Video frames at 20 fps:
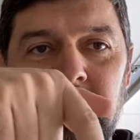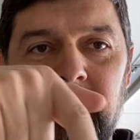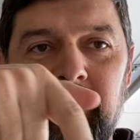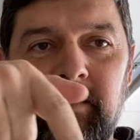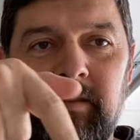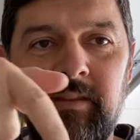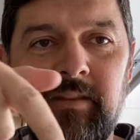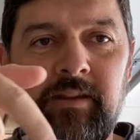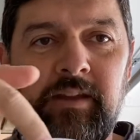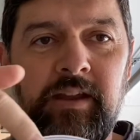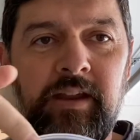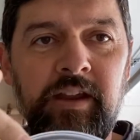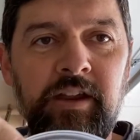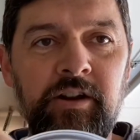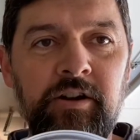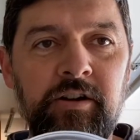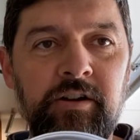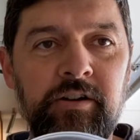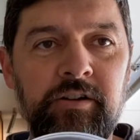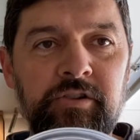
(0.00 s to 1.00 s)
the
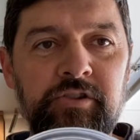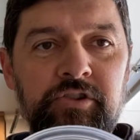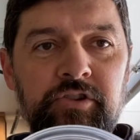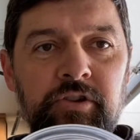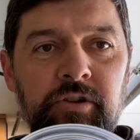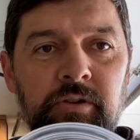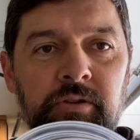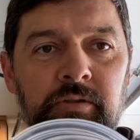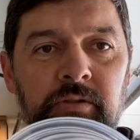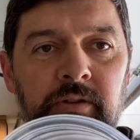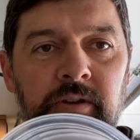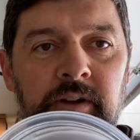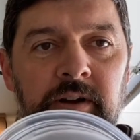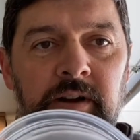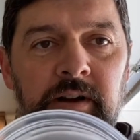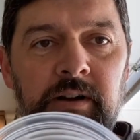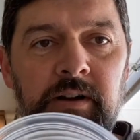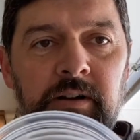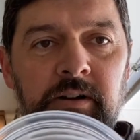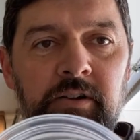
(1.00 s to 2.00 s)
inner circle
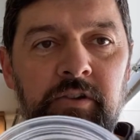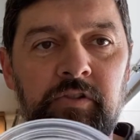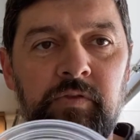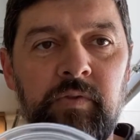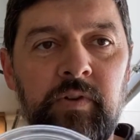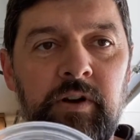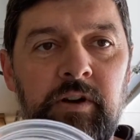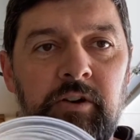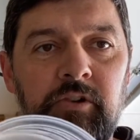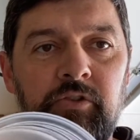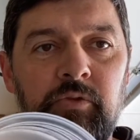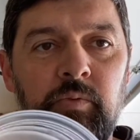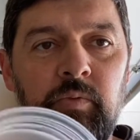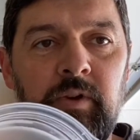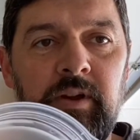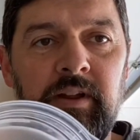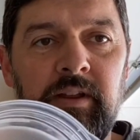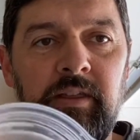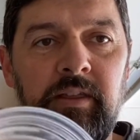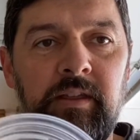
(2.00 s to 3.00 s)
there as far as
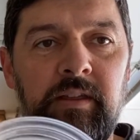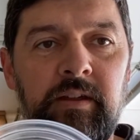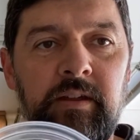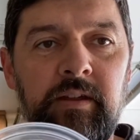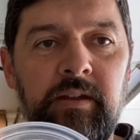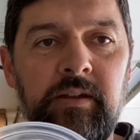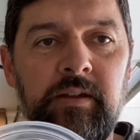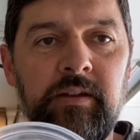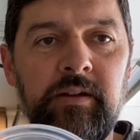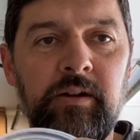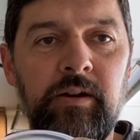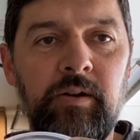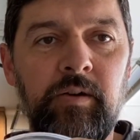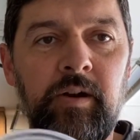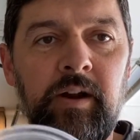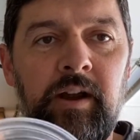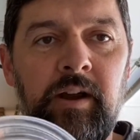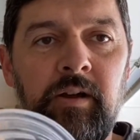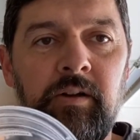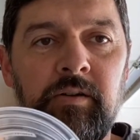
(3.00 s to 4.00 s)
width
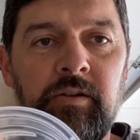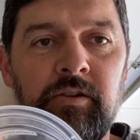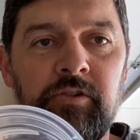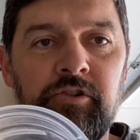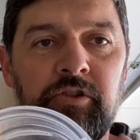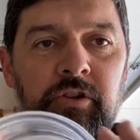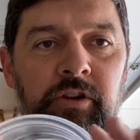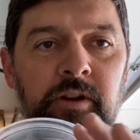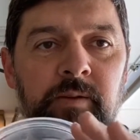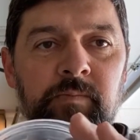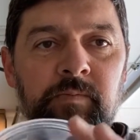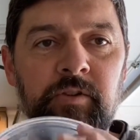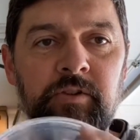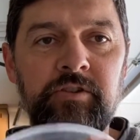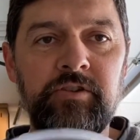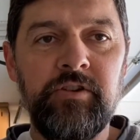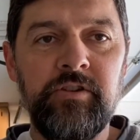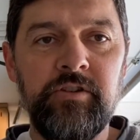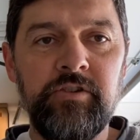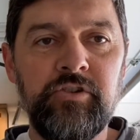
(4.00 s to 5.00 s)
around, or circumference
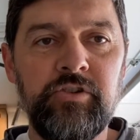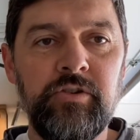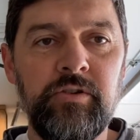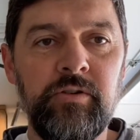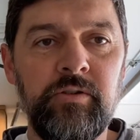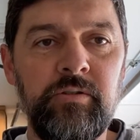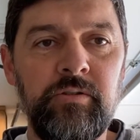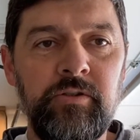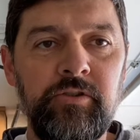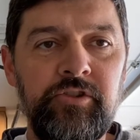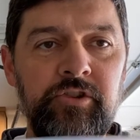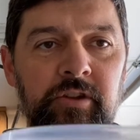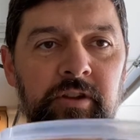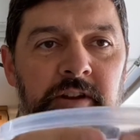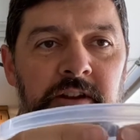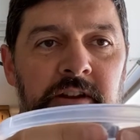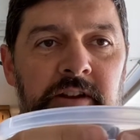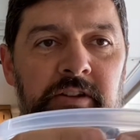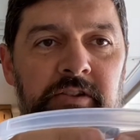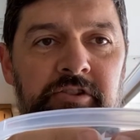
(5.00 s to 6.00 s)
of the circle, so that
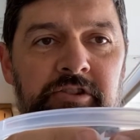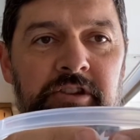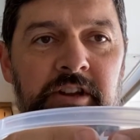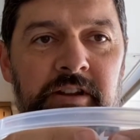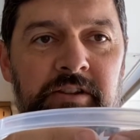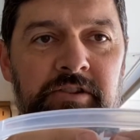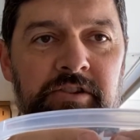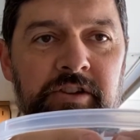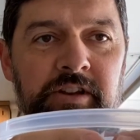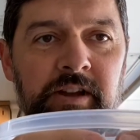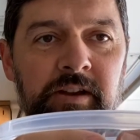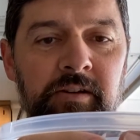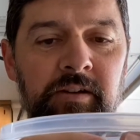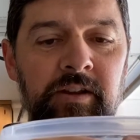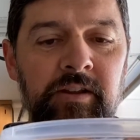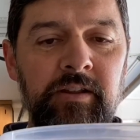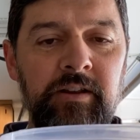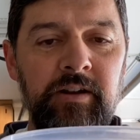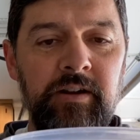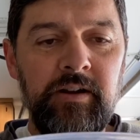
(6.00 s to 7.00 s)
it sets down in
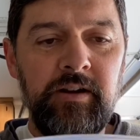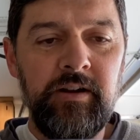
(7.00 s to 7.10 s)
there.